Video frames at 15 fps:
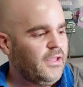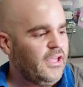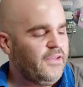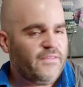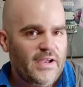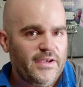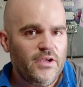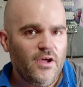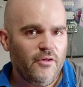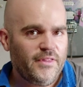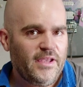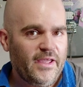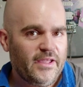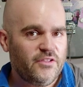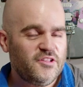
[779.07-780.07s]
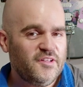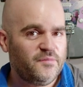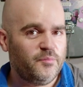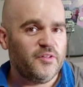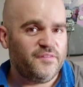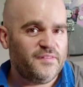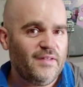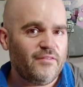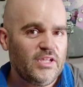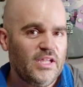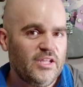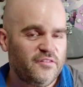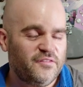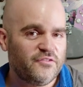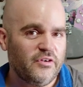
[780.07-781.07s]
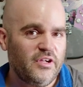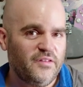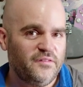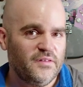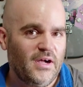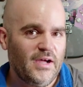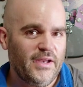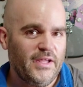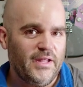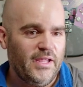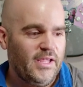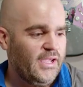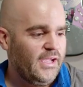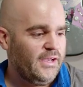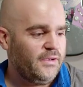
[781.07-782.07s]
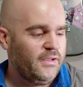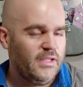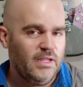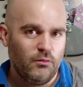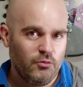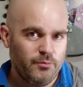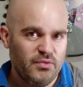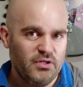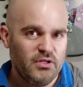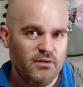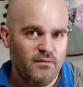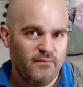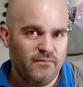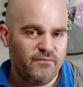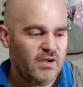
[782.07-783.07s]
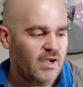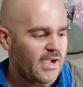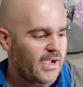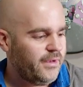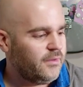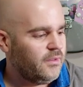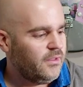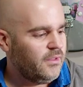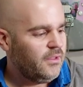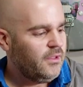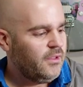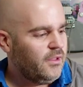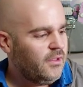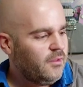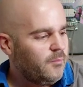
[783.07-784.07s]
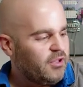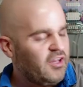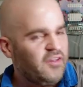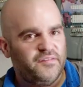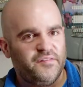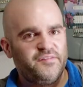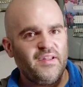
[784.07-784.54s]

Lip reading: if I know that I can just put 7-gauge strings on it and it would be fine. Because the